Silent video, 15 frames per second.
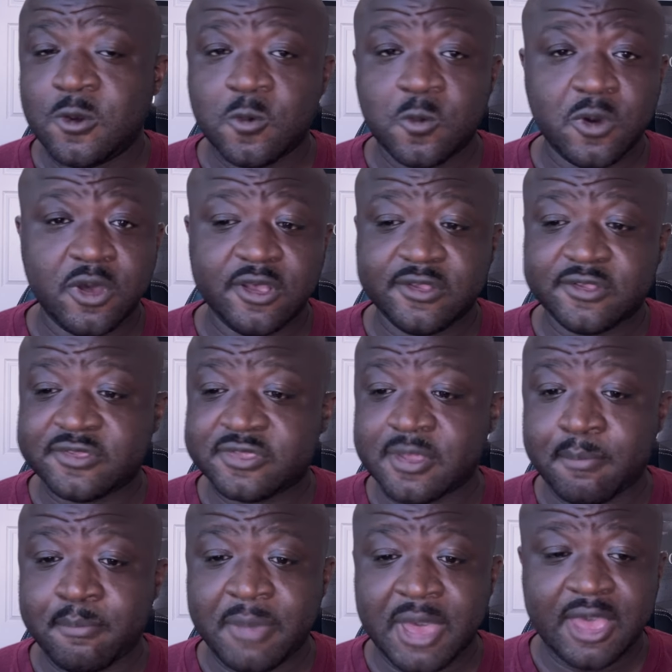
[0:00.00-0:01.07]
was the
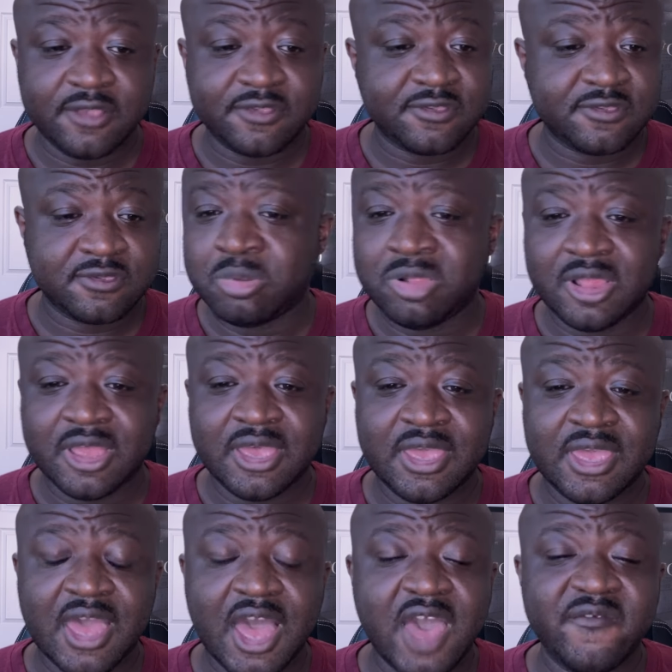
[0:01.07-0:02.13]
best
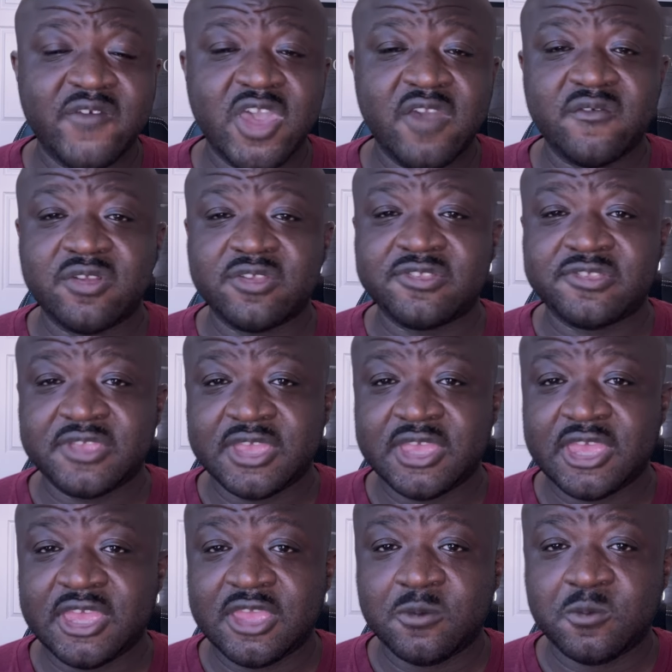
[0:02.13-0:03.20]
play I've ever
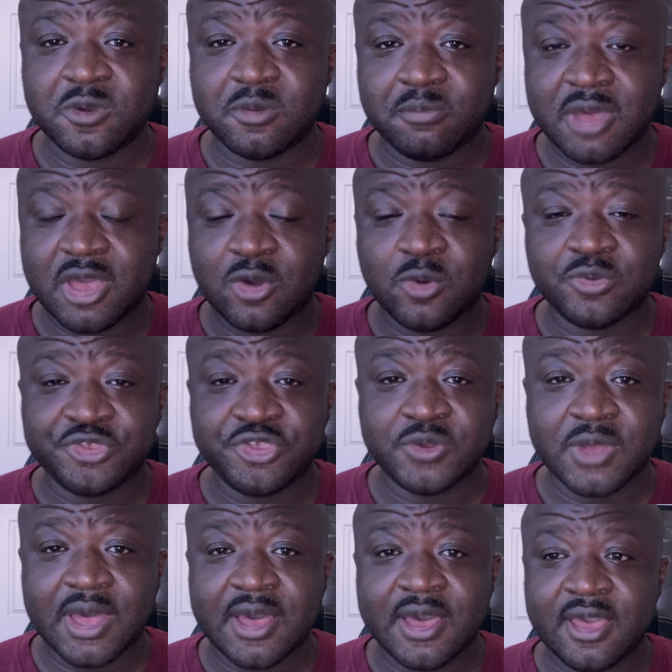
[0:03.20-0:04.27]
seen with my own two
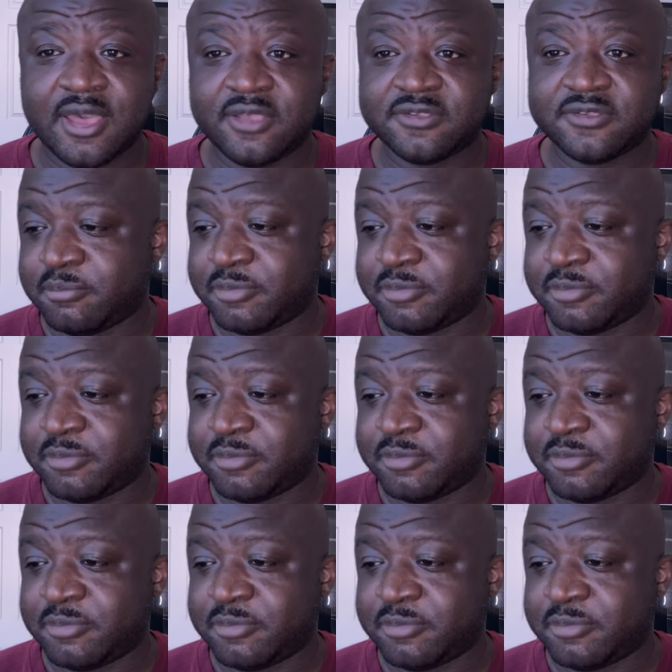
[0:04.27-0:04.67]
eyes.